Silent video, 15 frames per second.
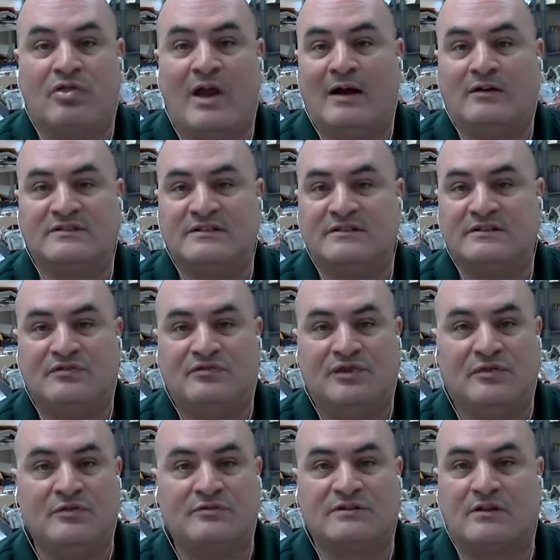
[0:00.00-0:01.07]
Well,
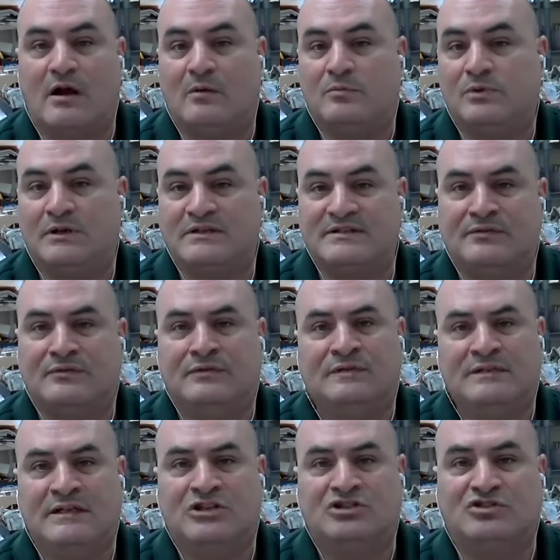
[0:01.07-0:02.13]
it's the same thing
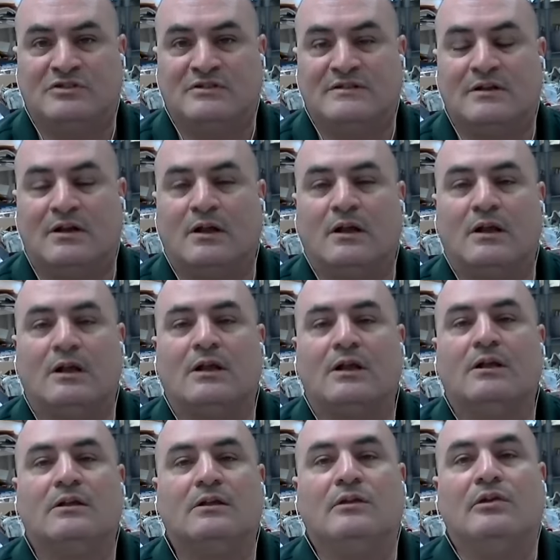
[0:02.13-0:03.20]
down there. They have
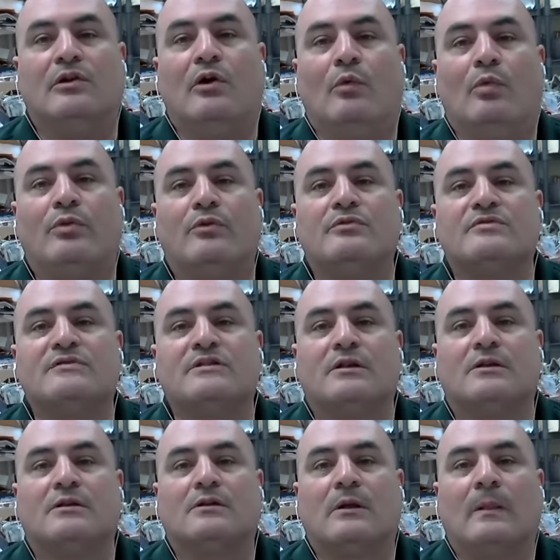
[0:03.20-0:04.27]
this tight control.
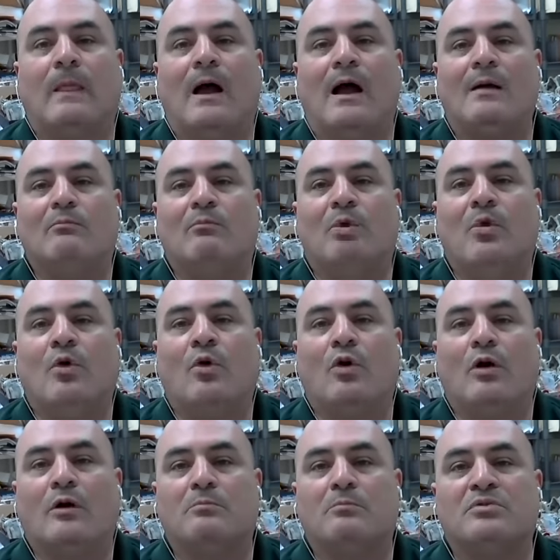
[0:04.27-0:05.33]
And I think in
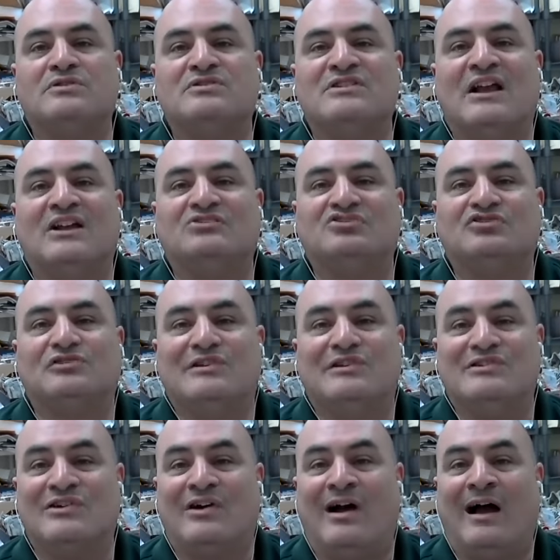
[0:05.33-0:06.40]
Mexico, it's even a
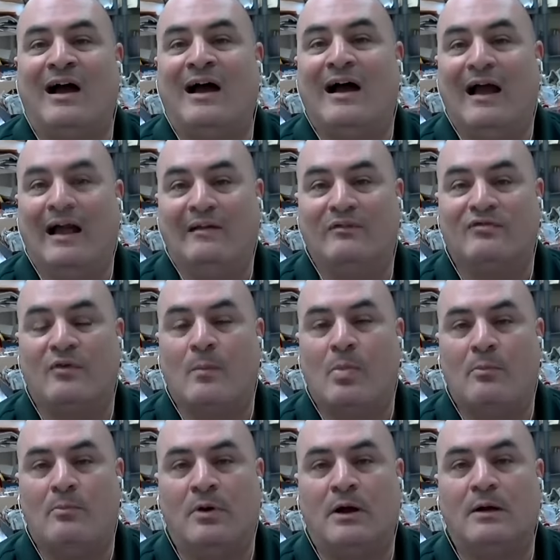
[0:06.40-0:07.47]
tighter control
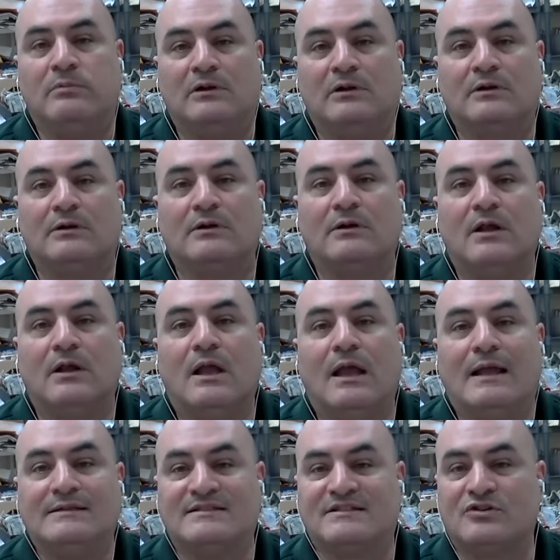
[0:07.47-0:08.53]
because there's just more
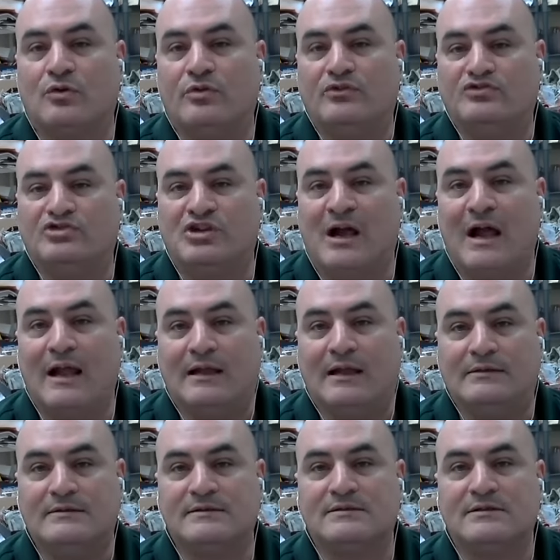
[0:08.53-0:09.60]
stuff down there.